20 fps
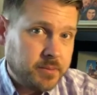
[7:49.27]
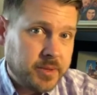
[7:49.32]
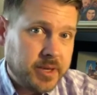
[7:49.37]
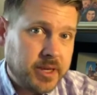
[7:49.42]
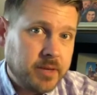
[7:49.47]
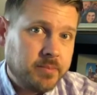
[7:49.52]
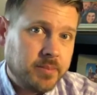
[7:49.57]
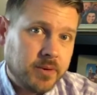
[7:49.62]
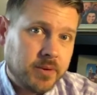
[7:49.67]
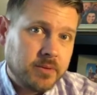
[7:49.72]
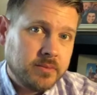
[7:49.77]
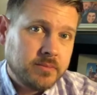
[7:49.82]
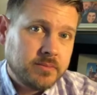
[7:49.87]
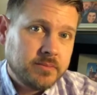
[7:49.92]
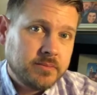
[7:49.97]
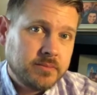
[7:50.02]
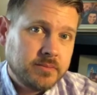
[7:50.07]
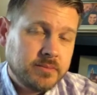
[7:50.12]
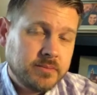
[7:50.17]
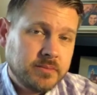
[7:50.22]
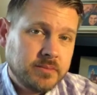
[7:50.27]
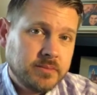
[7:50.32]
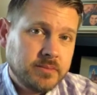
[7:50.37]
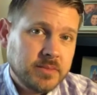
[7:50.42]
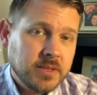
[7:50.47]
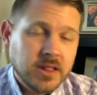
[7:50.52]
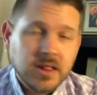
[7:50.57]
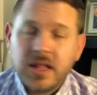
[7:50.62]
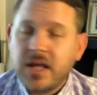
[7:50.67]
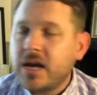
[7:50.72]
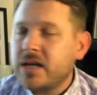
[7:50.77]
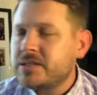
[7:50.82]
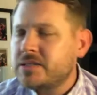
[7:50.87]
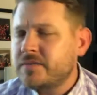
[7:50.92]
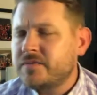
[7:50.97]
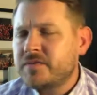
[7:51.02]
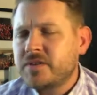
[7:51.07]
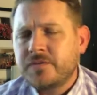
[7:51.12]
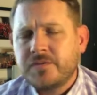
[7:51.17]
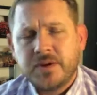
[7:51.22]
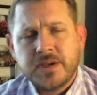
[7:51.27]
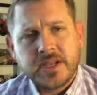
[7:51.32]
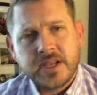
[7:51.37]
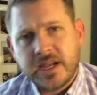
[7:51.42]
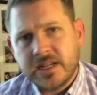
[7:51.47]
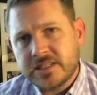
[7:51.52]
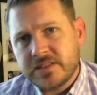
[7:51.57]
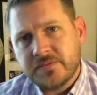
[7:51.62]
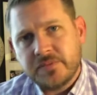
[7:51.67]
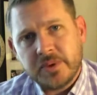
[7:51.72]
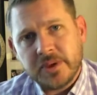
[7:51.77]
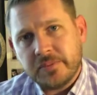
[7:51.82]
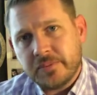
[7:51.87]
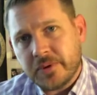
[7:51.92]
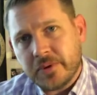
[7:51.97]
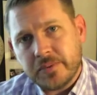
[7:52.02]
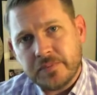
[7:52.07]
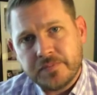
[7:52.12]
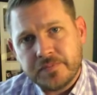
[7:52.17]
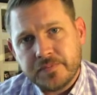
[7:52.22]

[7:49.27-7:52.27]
people. Lots of different kinds of people.